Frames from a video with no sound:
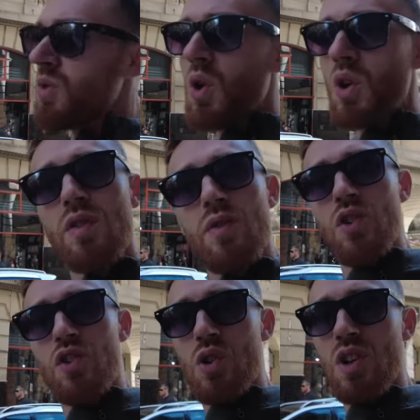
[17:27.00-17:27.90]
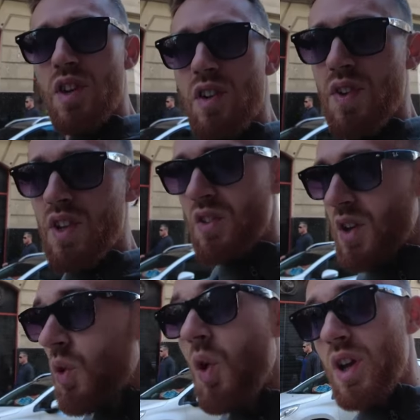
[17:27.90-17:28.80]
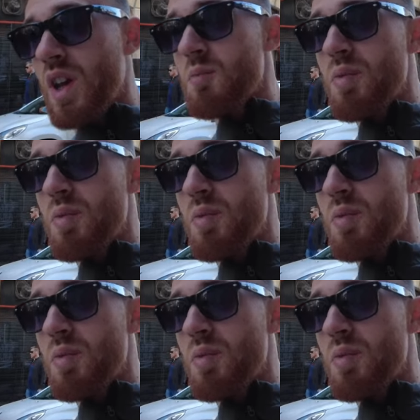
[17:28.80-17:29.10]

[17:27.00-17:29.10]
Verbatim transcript: walk through a street here, it feels like walking in